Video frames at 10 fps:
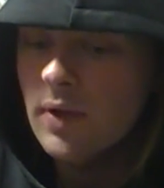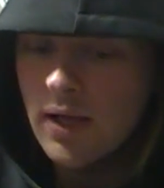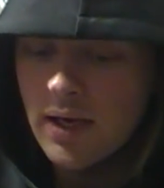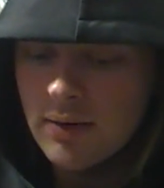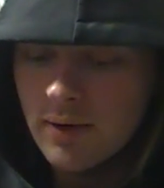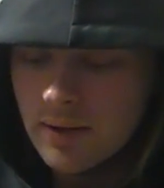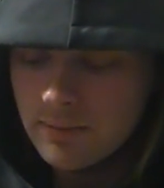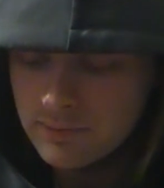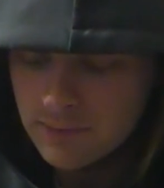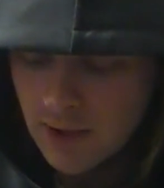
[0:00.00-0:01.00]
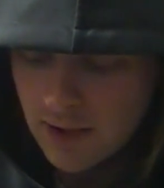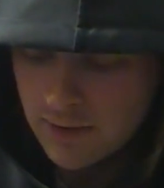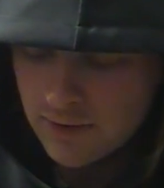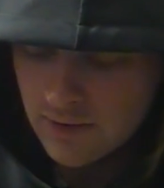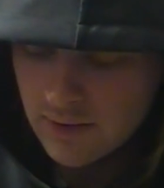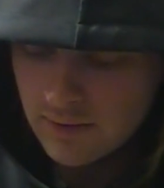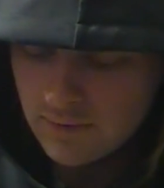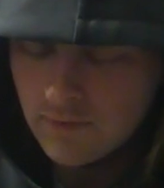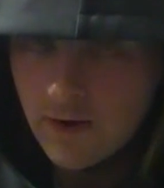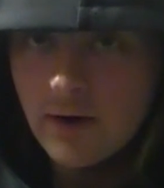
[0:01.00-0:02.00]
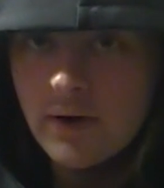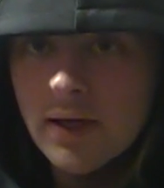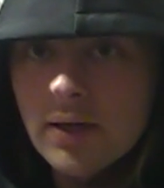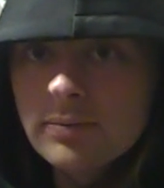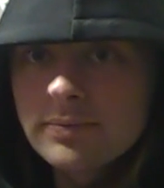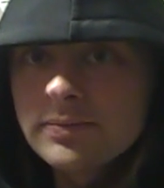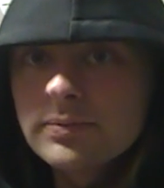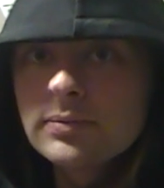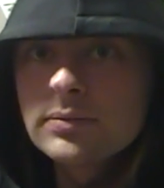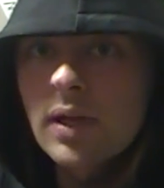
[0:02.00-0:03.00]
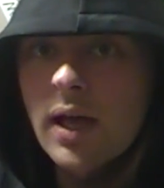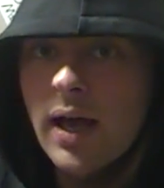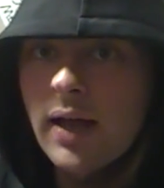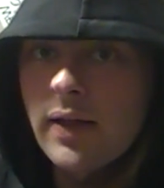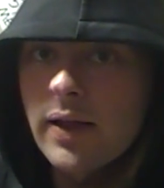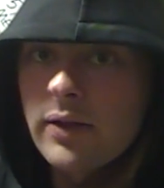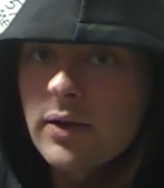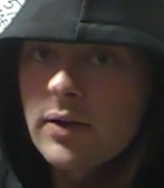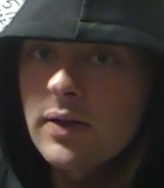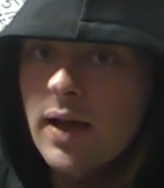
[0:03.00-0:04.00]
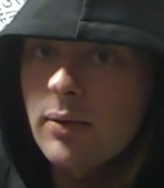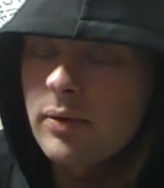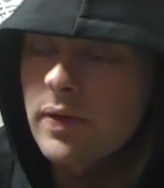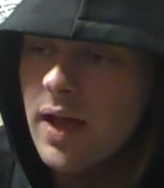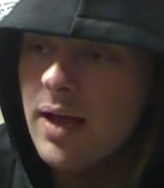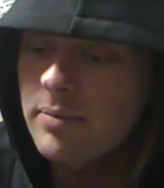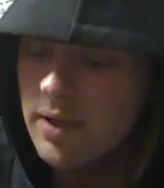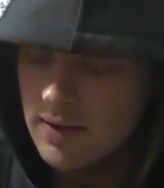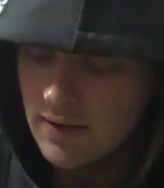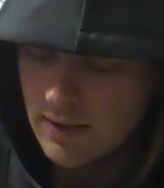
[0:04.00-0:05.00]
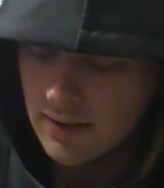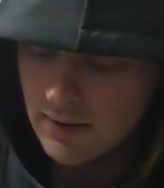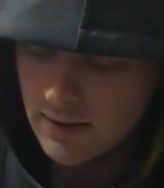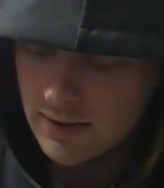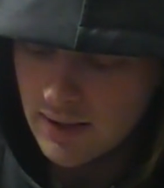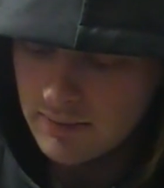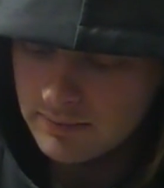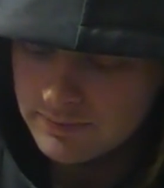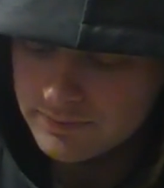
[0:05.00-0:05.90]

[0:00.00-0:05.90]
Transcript: Anyway, there's a very high likelihood that I will not be attending Endgame.